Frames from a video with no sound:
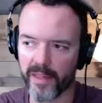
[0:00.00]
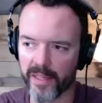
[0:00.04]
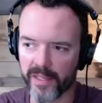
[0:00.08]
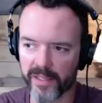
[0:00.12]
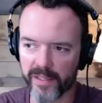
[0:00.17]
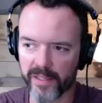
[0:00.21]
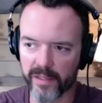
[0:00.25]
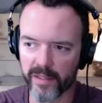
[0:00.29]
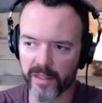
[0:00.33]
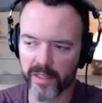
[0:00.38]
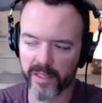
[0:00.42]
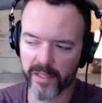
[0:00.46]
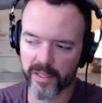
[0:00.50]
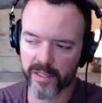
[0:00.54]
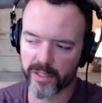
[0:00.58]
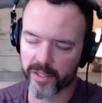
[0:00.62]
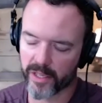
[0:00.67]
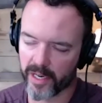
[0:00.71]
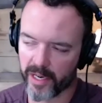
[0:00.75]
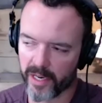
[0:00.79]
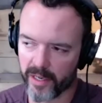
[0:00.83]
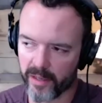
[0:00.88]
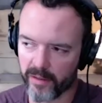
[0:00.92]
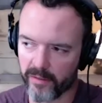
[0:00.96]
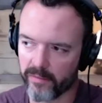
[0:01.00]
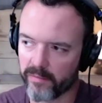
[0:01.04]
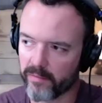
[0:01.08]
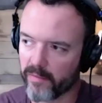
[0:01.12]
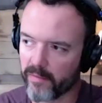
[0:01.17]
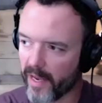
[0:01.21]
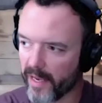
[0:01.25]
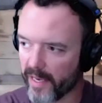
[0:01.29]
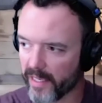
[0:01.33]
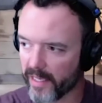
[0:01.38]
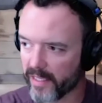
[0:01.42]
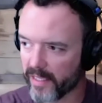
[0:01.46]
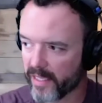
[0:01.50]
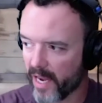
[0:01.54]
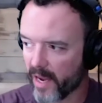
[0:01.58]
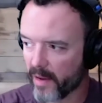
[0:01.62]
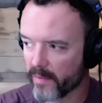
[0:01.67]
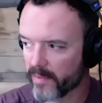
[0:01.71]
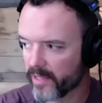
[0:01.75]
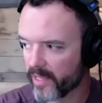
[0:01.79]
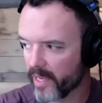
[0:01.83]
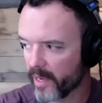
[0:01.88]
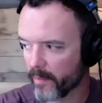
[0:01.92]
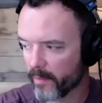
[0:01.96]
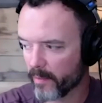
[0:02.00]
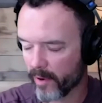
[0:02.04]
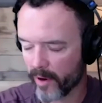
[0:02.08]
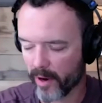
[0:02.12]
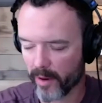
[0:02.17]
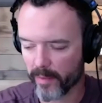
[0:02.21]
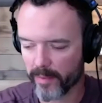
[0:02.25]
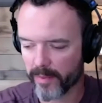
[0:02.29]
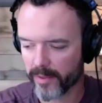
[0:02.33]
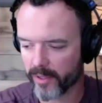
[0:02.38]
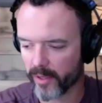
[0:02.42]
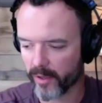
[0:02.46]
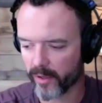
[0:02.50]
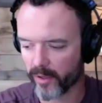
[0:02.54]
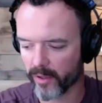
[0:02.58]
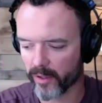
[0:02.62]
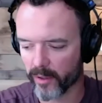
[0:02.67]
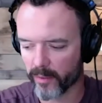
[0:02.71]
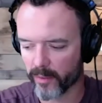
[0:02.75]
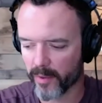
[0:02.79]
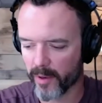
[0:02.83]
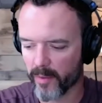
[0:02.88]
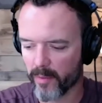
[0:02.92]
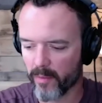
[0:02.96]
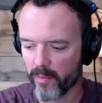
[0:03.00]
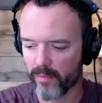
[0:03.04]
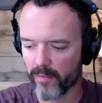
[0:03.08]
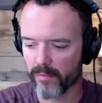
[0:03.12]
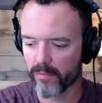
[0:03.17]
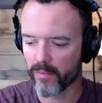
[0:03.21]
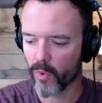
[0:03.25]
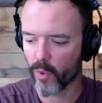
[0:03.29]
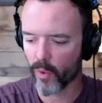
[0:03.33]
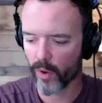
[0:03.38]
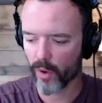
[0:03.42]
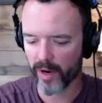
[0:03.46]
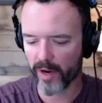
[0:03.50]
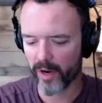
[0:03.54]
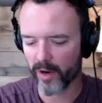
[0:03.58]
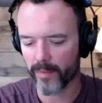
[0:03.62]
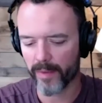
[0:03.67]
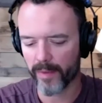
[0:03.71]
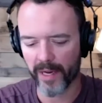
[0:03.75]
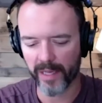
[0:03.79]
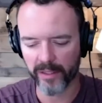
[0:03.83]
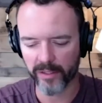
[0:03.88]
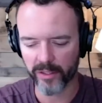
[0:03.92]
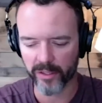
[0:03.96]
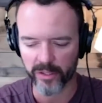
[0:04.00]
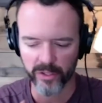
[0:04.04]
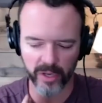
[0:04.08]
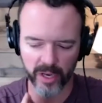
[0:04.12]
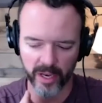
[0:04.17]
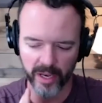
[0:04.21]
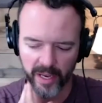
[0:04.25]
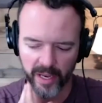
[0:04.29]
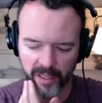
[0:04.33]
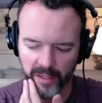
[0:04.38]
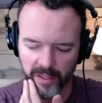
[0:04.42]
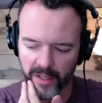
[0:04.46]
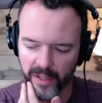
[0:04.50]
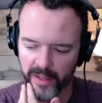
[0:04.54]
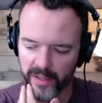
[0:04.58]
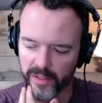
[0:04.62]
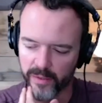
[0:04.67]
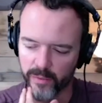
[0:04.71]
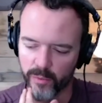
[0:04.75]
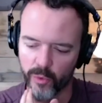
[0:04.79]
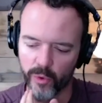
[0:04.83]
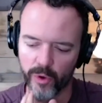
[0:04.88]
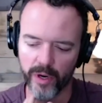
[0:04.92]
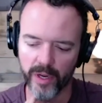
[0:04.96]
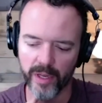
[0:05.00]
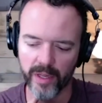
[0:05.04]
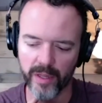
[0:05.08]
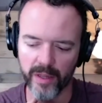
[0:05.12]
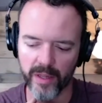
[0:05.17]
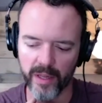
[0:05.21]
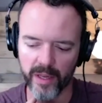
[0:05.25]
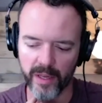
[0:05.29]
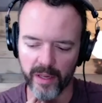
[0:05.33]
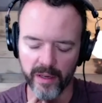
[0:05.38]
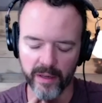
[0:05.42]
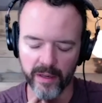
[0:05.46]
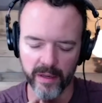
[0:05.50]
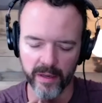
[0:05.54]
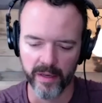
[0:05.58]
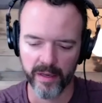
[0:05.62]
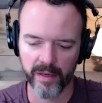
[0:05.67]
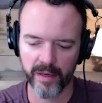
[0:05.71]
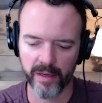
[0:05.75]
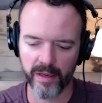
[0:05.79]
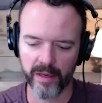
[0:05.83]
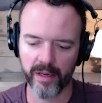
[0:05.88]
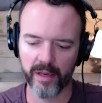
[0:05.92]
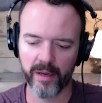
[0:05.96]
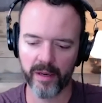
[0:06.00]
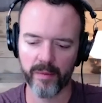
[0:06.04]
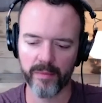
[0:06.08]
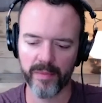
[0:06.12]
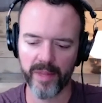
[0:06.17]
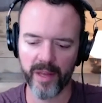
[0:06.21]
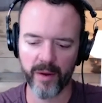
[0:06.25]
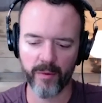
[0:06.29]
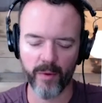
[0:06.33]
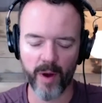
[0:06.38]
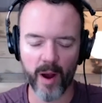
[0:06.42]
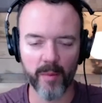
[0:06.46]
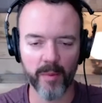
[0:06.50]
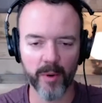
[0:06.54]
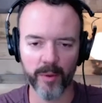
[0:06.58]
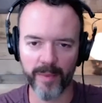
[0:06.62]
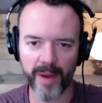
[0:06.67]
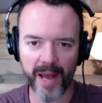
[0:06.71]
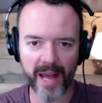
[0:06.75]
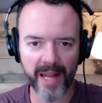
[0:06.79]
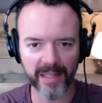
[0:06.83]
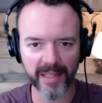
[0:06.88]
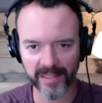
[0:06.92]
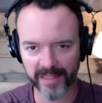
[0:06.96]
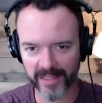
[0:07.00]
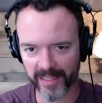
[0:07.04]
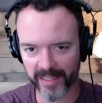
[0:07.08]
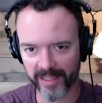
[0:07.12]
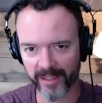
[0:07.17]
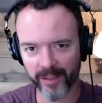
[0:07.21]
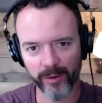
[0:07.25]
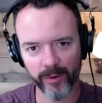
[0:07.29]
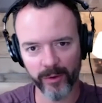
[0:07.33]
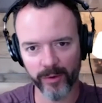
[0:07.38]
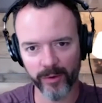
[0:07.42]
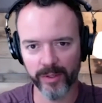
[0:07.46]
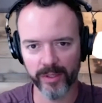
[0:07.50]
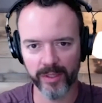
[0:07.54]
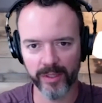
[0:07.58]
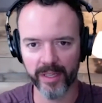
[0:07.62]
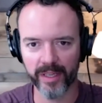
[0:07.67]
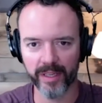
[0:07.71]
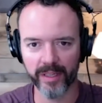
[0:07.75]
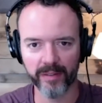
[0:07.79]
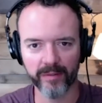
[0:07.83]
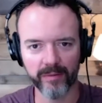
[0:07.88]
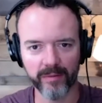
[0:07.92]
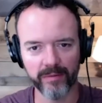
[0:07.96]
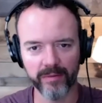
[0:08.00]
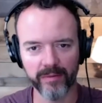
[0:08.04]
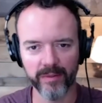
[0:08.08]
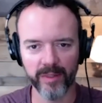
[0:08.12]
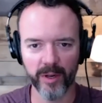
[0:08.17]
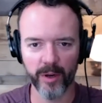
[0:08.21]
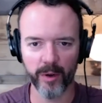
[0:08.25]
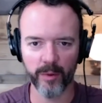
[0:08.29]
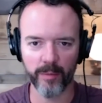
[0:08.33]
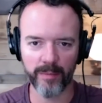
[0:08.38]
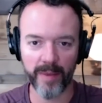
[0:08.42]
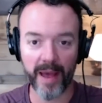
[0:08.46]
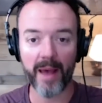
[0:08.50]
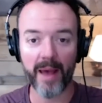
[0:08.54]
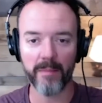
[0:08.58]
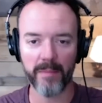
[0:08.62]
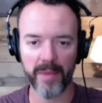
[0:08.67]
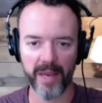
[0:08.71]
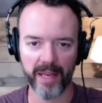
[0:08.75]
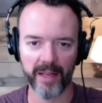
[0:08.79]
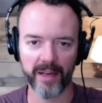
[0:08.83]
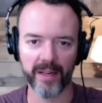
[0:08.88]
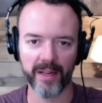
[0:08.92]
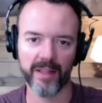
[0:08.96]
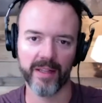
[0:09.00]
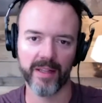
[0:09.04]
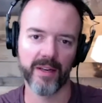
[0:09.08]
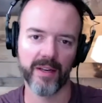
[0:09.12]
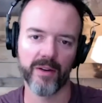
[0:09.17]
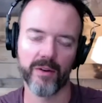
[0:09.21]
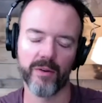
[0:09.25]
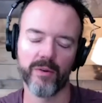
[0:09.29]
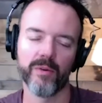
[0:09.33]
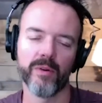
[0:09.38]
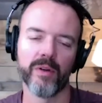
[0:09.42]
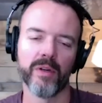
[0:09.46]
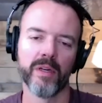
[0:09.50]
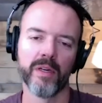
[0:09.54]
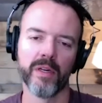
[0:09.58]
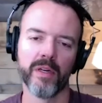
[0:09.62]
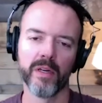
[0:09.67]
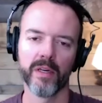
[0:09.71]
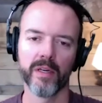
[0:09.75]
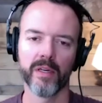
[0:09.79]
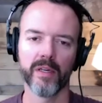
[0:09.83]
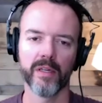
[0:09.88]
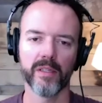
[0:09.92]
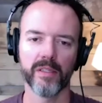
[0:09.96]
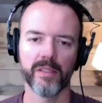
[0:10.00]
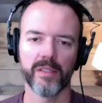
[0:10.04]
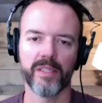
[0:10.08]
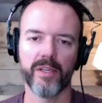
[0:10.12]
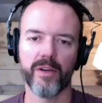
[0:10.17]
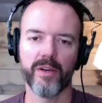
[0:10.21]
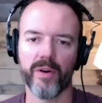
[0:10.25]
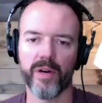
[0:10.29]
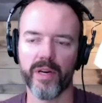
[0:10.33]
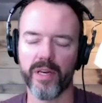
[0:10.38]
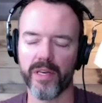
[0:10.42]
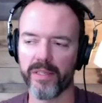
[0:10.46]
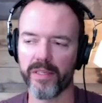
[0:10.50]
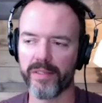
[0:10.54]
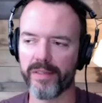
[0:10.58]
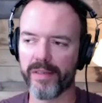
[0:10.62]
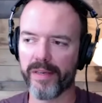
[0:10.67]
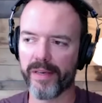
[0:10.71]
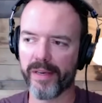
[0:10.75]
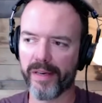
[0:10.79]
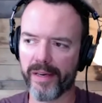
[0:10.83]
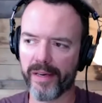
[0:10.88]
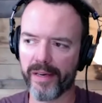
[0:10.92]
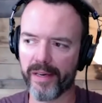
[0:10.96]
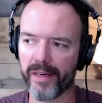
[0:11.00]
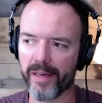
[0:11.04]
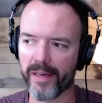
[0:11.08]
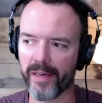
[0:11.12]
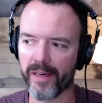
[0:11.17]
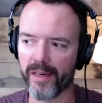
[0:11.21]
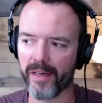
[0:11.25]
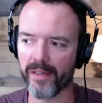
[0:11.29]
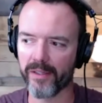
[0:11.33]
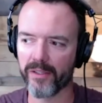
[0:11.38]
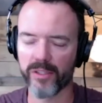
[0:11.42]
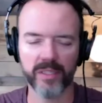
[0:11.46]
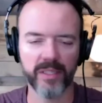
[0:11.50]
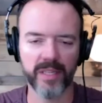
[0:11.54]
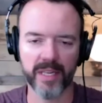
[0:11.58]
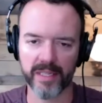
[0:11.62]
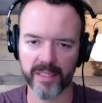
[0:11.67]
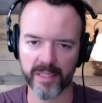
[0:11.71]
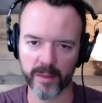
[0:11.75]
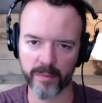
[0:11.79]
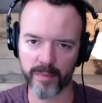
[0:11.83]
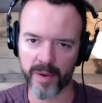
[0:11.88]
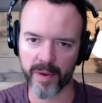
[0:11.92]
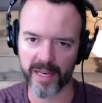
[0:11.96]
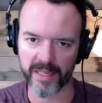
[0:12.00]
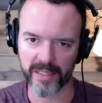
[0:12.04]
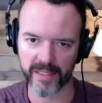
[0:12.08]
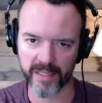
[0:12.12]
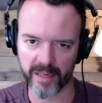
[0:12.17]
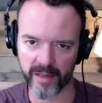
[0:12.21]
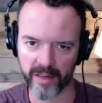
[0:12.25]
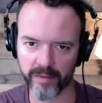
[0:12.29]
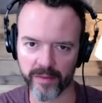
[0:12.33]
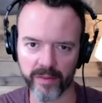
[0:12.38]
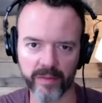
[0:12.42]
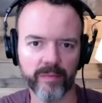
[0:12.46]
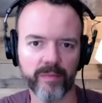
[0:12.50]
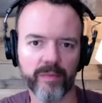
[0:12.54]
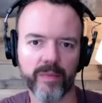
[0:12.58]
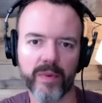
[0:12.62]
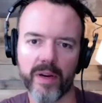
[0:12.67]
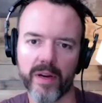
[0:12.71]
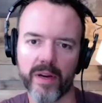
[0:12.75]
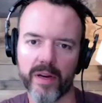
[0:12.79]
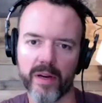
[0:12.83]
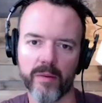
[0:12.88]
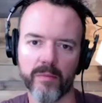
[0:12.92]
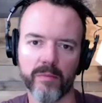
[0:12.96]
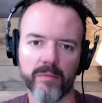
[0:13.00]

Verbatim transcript: this, this is going to, I guess, timestamp our episode a little bit more here, but I just saw a headline this morning that, um, that Robert Pattinson, who's the, you know, Batman in the new series, uh, just tested positive. Um,